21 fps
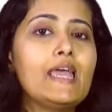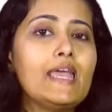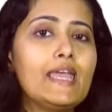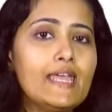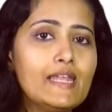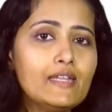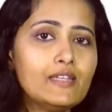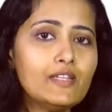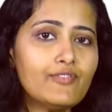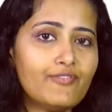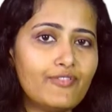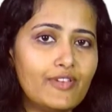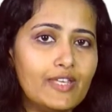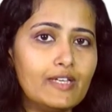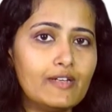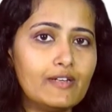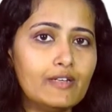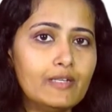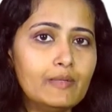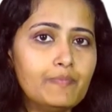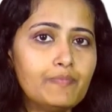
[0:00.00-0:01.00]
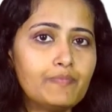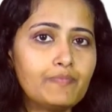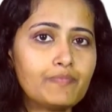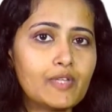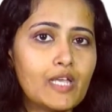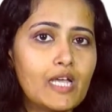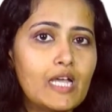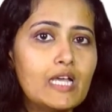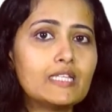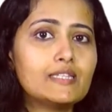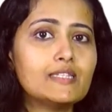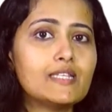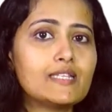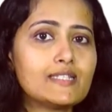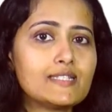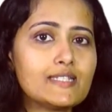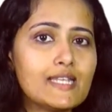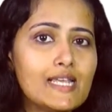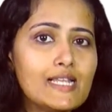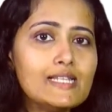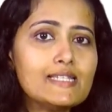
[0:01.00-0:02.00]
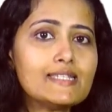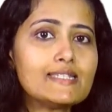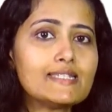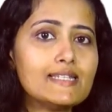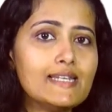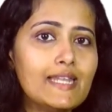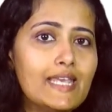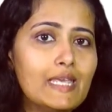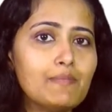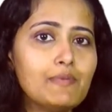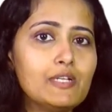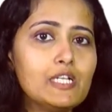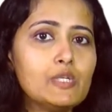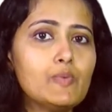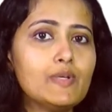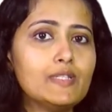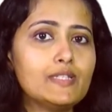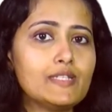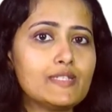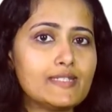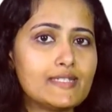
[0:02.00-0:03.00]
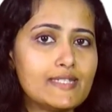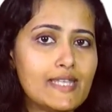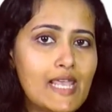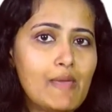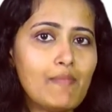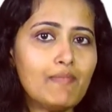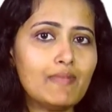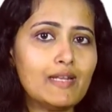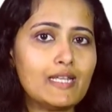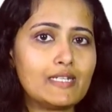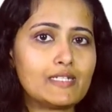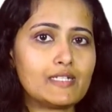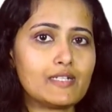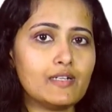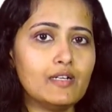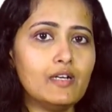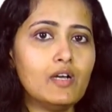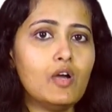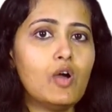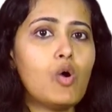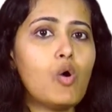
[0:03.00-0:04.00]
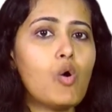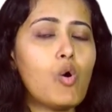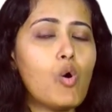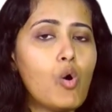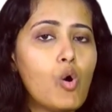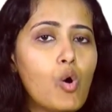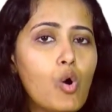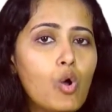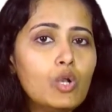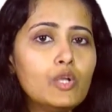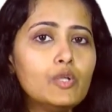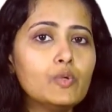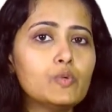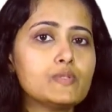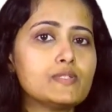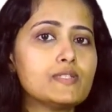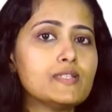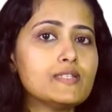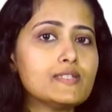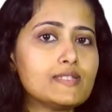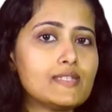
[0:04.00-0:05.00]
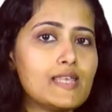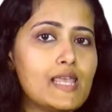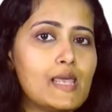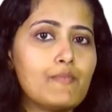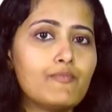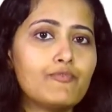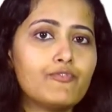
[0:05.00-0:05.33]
In the figure, the cells labeled with the same letter all use the same